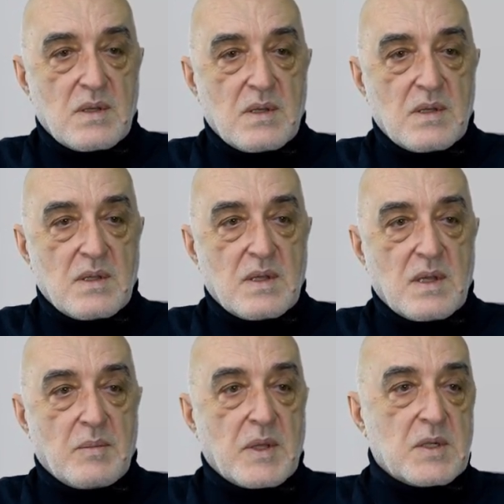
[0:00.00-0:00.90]
And what is
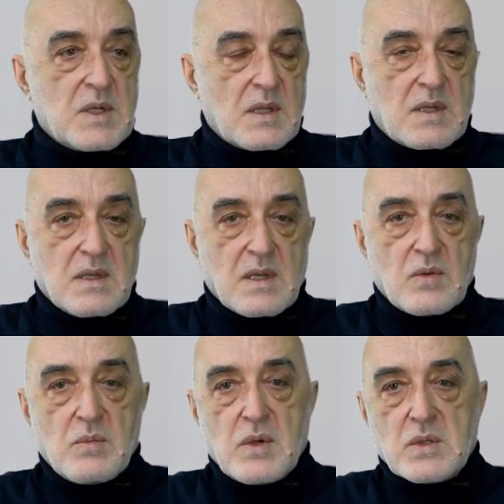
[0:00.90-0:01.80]
now happening on the
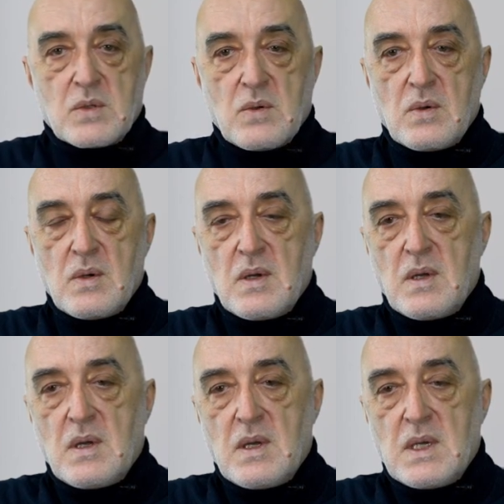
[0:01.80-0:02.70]
construction
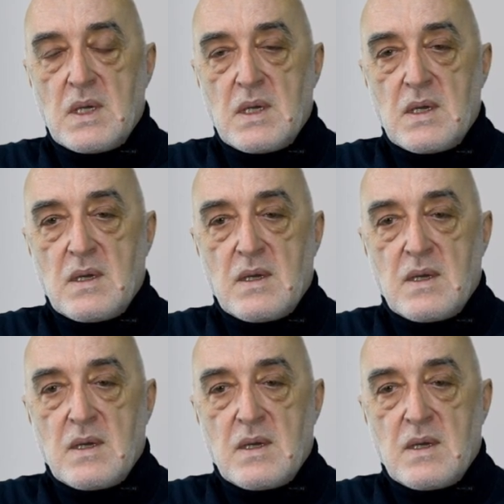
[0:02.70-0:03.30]
site, you know?